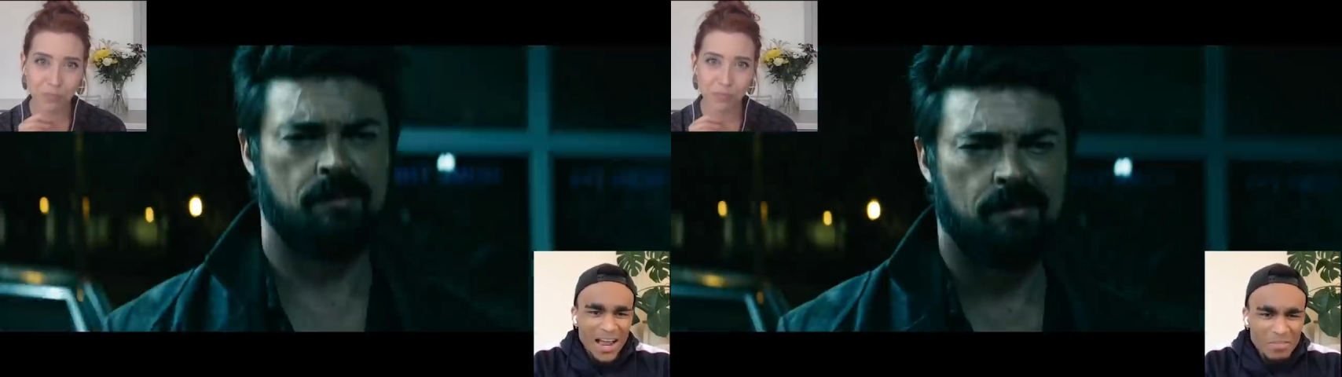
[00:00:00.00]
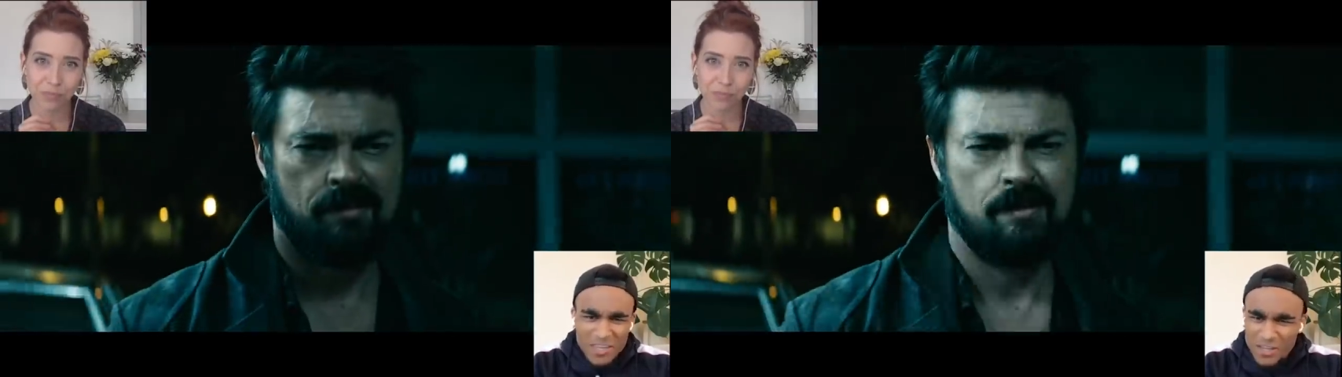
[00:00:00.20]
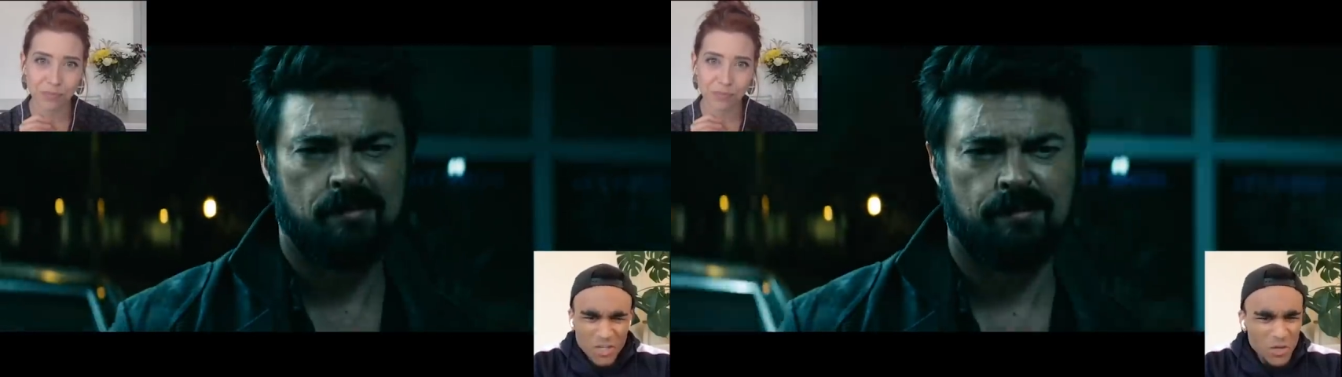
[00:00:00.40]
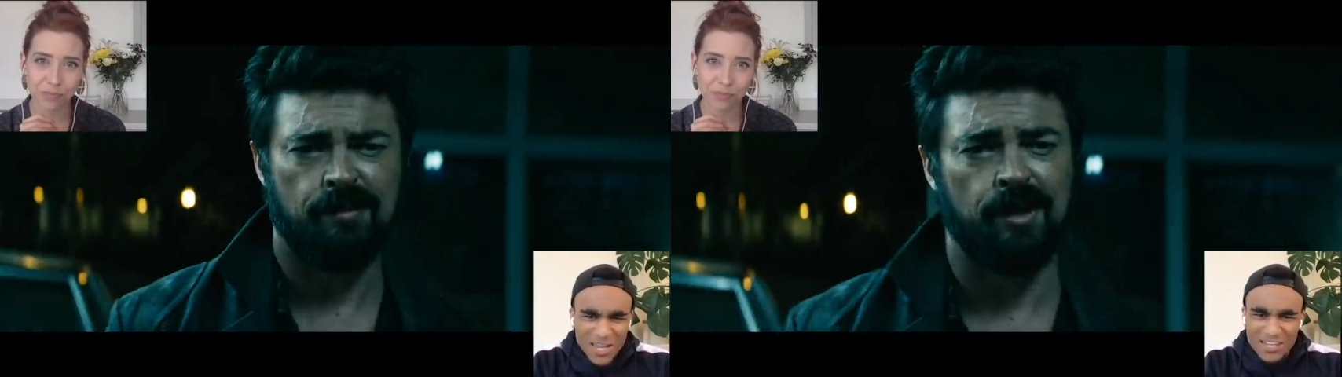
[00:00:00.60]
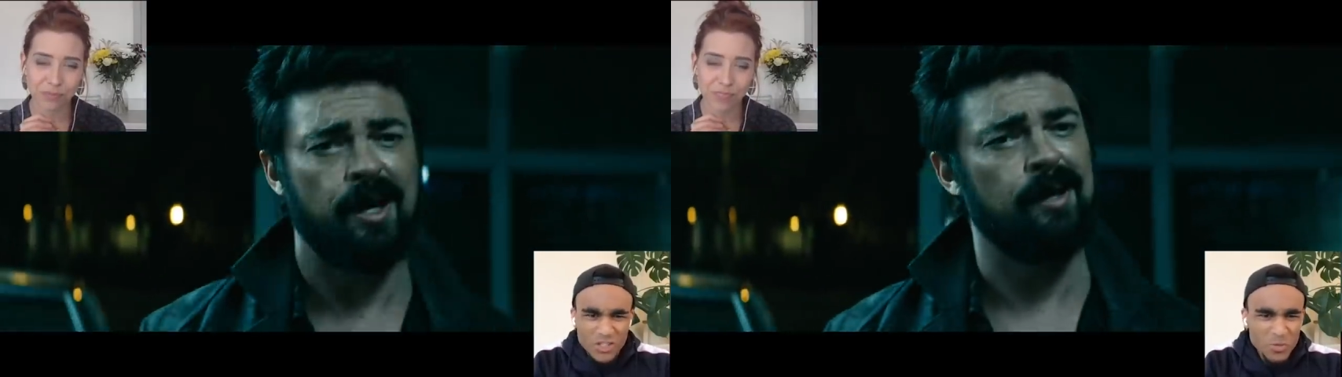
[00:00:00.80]
Speaker 1: I think
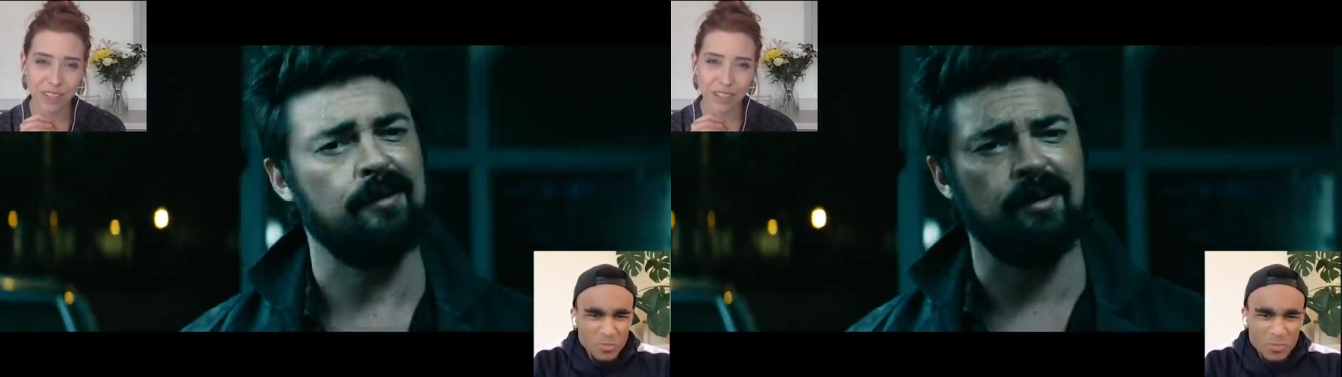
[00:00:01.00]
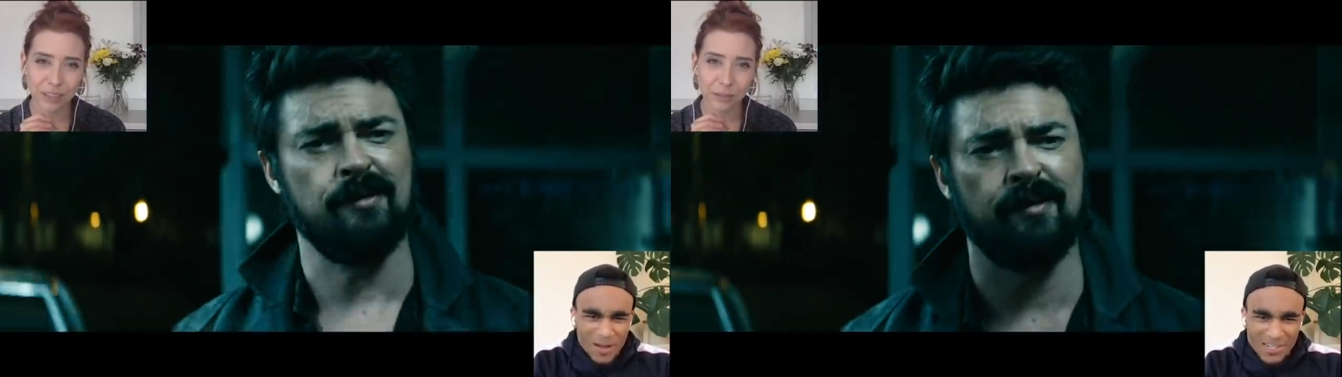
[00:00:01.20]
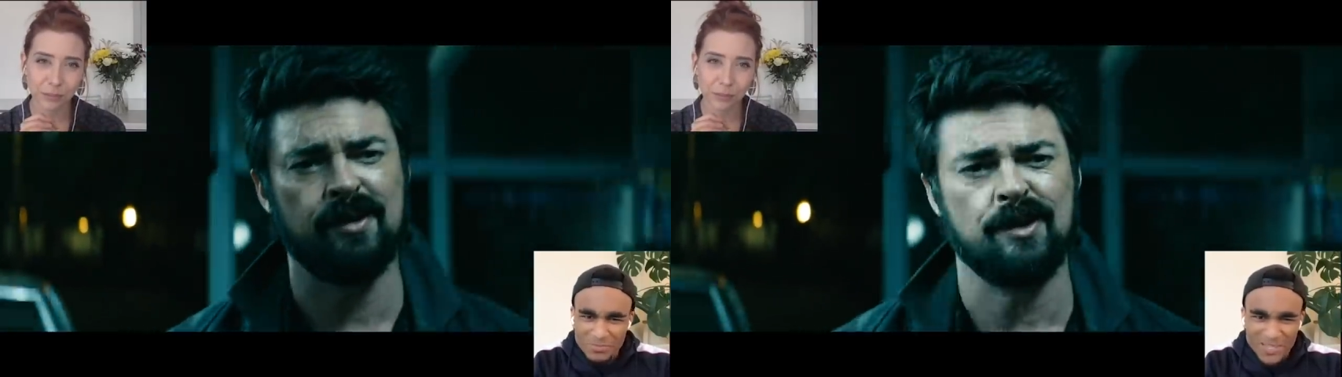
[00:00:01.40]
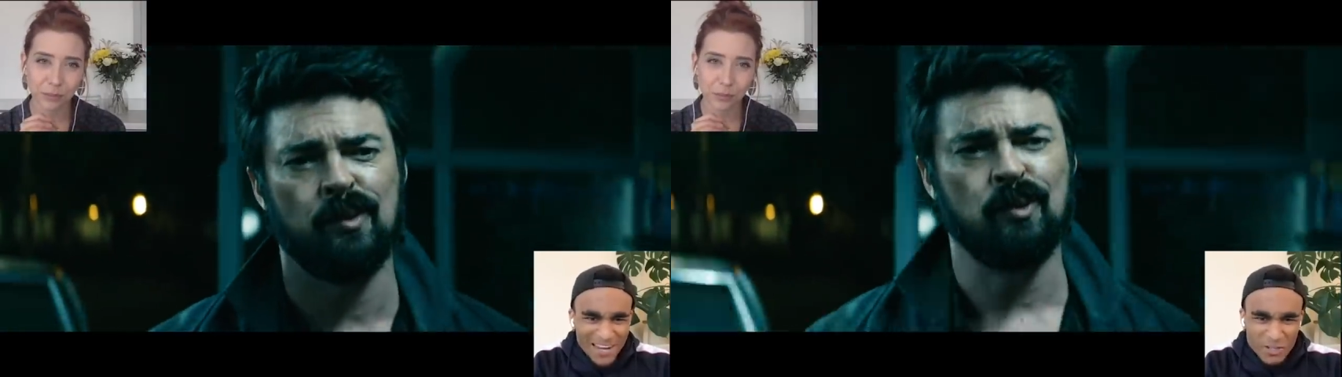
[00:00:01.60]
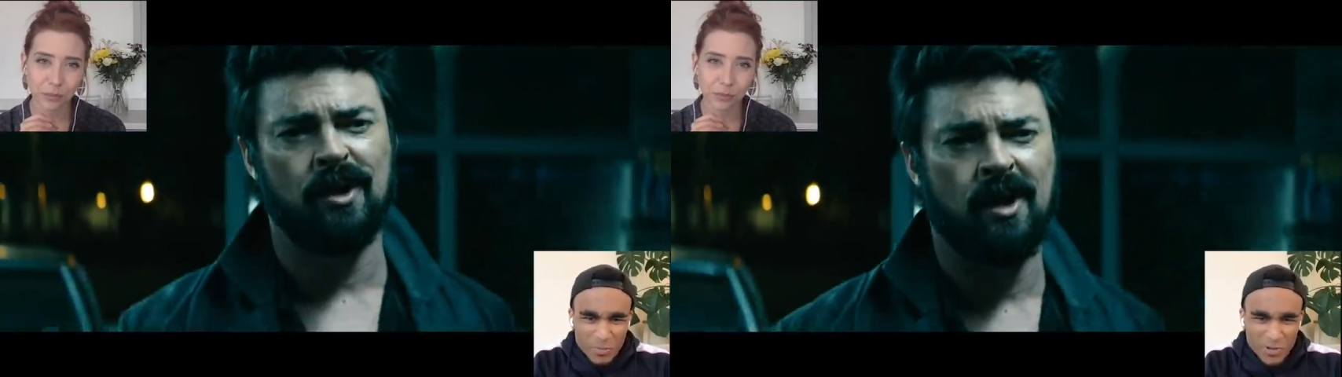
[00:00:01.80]
Huey has superpowers. I'm
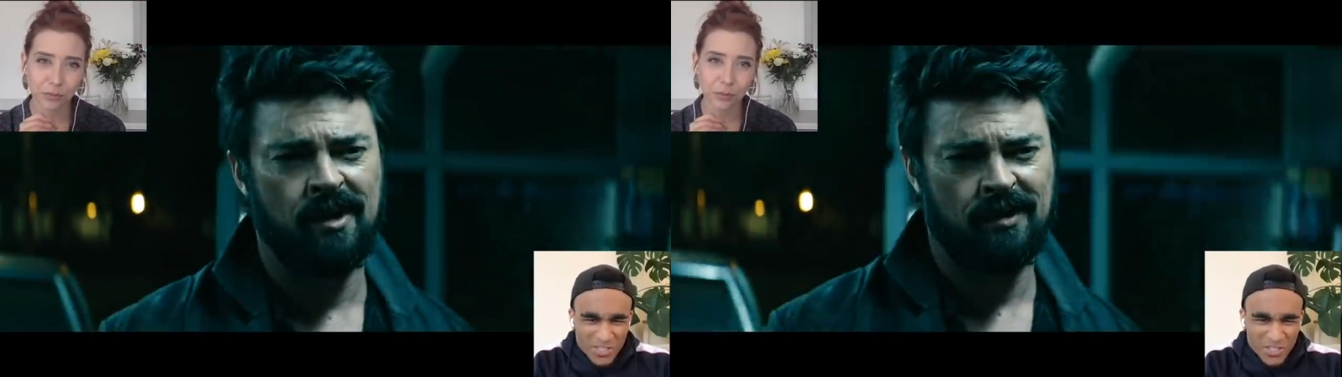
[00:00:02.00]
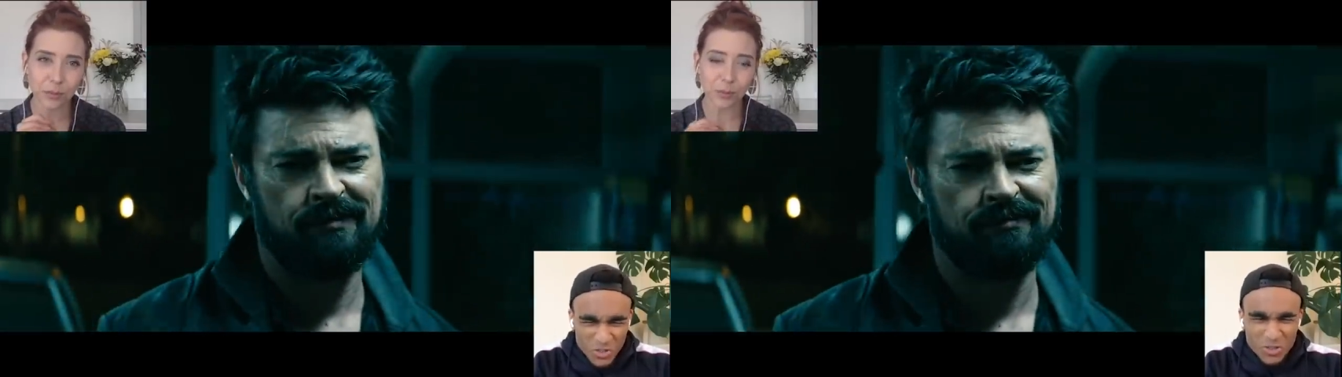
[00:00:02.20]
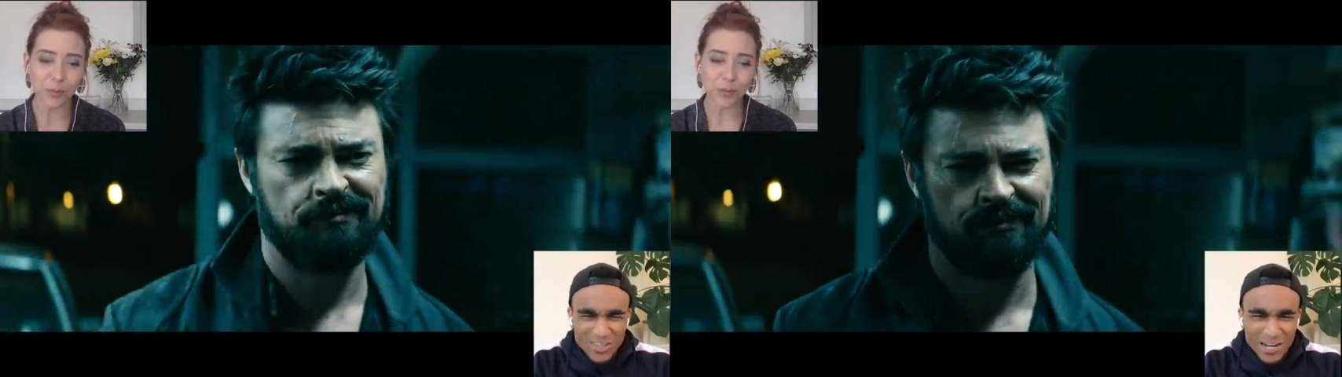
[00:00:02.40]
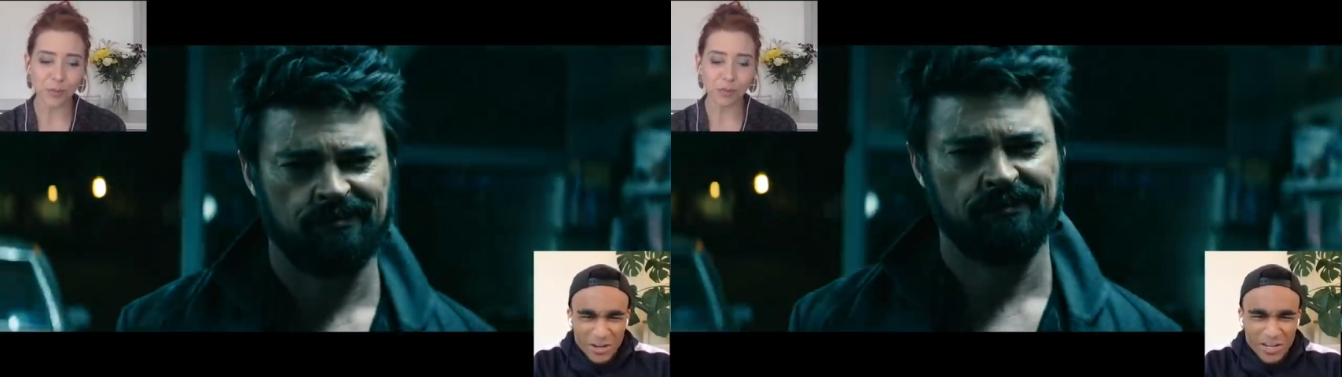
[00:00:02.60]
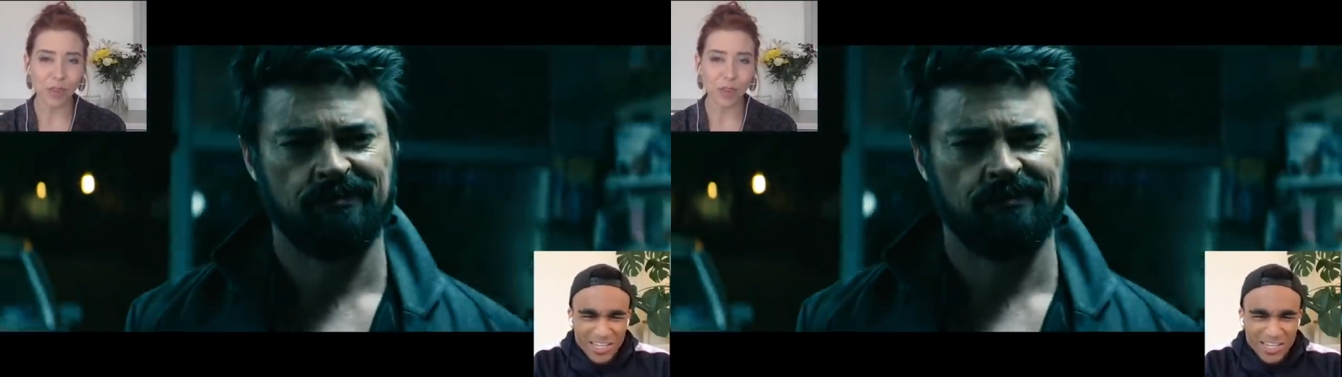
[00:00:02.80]
telling you, because he's just got that